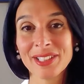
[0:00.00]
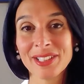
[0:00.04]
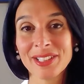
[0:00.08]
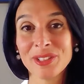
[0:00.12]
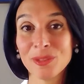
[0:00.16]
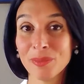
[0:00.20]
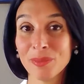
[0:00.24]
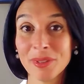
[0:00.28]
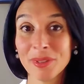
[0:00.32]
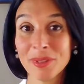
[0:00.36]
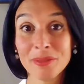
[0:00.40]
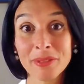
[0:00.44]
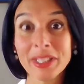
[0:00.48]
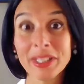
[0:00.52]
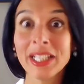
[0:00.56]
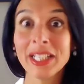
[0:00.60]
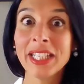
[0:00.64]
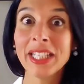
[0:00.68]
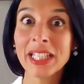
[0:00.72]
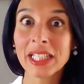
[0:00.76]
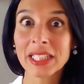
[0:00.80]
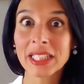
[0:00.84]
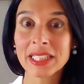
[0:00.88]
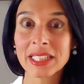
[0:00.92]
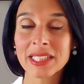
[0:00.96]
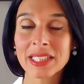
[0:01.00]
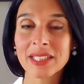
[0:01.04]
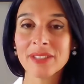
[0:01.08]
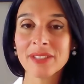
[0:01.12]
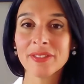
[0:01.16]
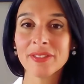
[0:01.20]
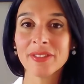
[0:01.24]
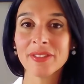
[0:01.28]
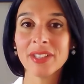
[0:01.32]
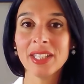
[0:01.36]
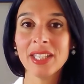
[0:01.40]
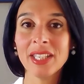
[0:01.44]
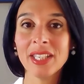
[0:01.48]
to be really
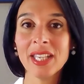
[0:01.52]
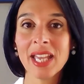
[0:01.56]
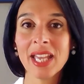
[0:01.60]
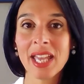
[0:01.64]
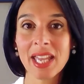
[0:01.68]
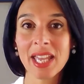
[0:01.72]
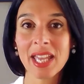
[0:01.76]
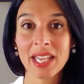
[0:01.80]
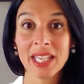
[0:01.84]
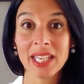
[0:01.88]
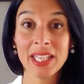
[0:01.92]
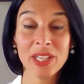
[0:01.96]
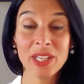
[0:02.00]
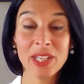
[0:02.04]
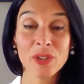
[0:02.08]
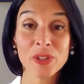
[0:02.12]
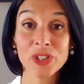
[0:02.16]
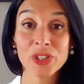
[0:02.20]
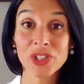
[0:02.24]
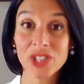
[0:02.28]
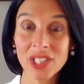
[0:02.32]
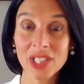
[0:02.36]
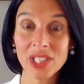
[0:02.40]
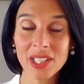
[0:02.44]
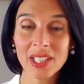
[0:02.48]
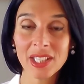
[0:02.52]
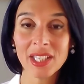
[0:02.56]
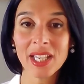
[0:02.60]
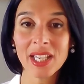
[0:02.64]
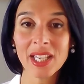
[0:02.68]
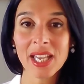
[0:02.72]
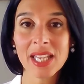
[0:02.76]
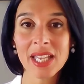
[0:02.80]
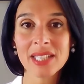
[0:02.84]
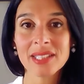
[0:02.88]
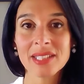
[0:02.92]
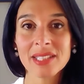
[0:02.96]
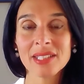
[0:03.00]
inclusive, he or she
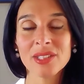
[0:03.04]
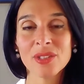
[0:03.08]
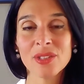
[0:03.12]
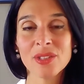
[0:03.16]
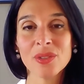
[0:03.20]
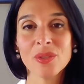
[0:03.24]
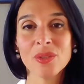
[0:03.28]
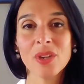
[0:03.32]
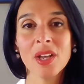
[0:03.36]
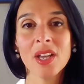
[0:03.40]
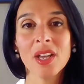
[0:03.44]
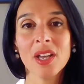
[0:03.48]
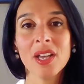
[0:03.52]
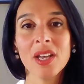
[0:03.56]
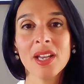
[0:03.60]
has to